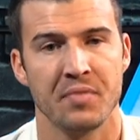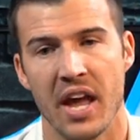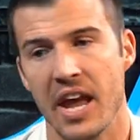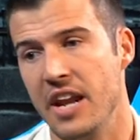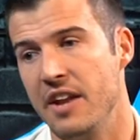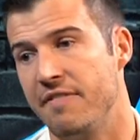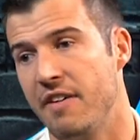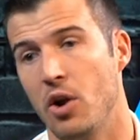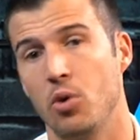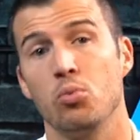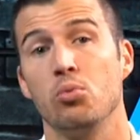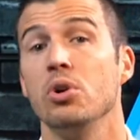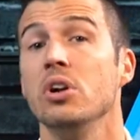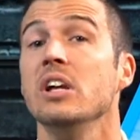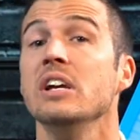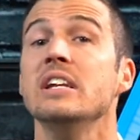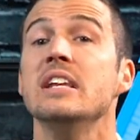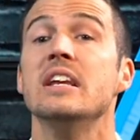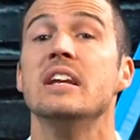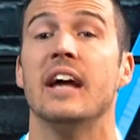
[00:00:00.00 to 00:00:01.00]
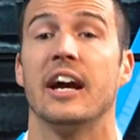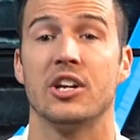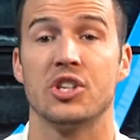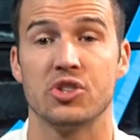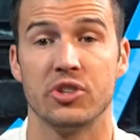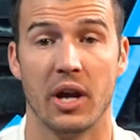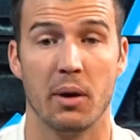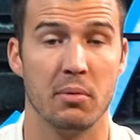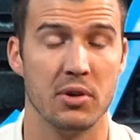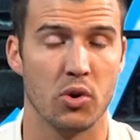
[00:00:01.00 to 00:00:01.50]
And if I really needed
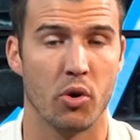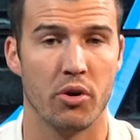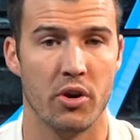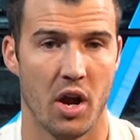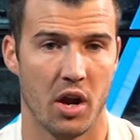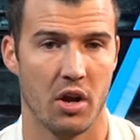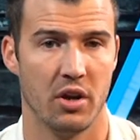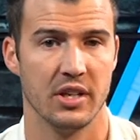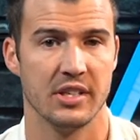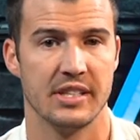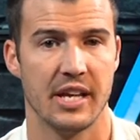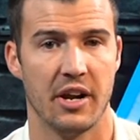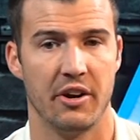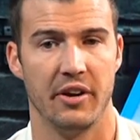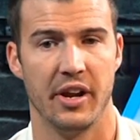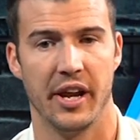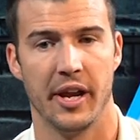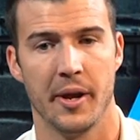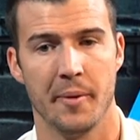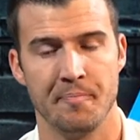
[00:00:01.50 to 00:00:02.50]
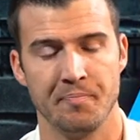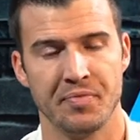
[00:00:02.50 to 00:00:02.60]
extra, I would door knock on a Saturday.